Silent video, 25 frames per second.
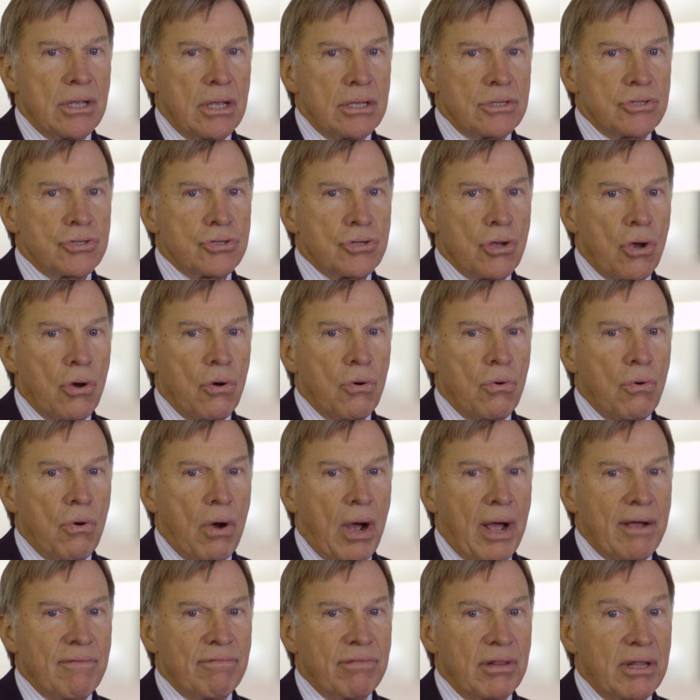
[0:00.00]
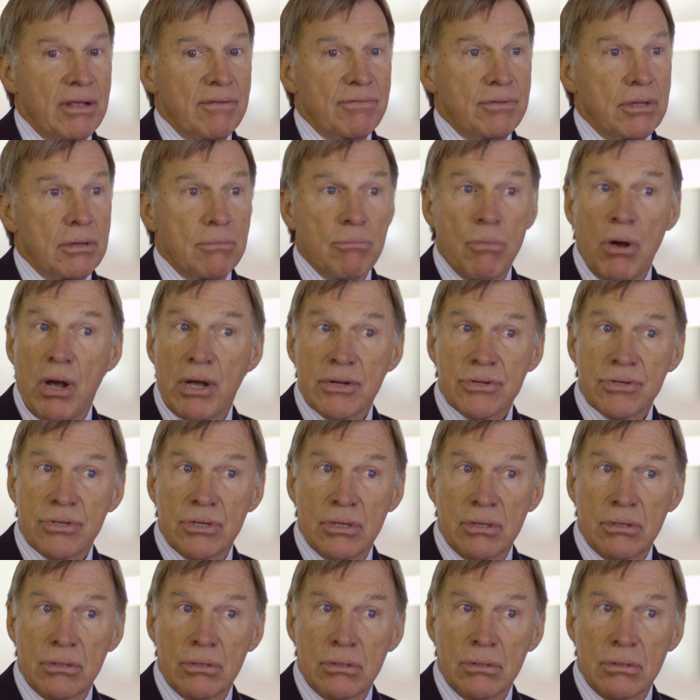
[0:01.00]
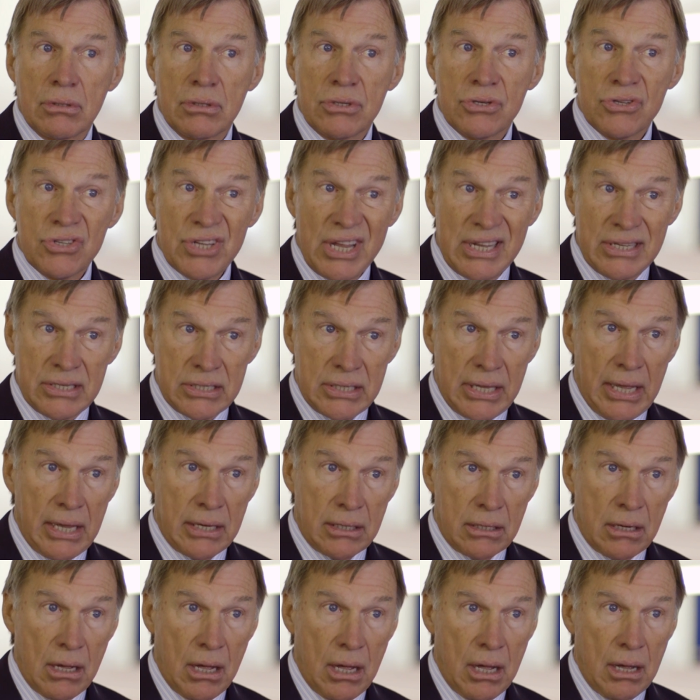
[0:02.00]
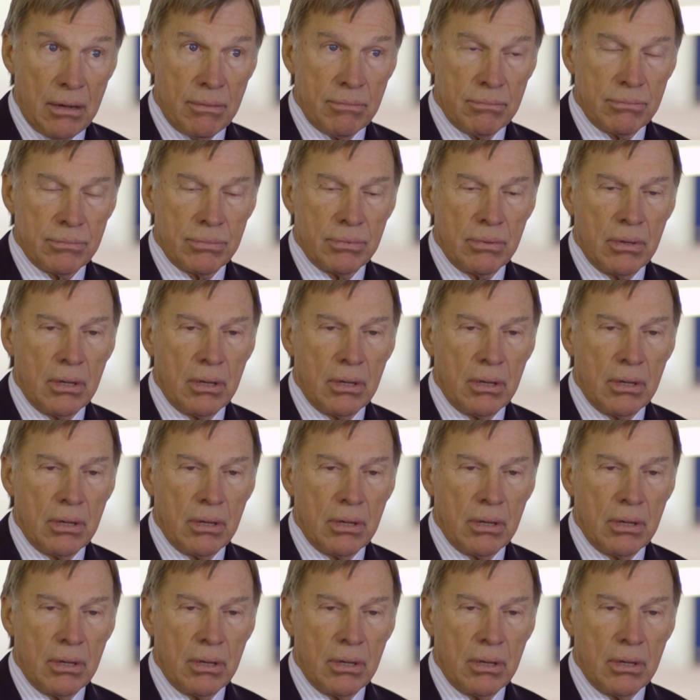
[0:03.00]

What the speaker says: so I've lived in Boston since that time,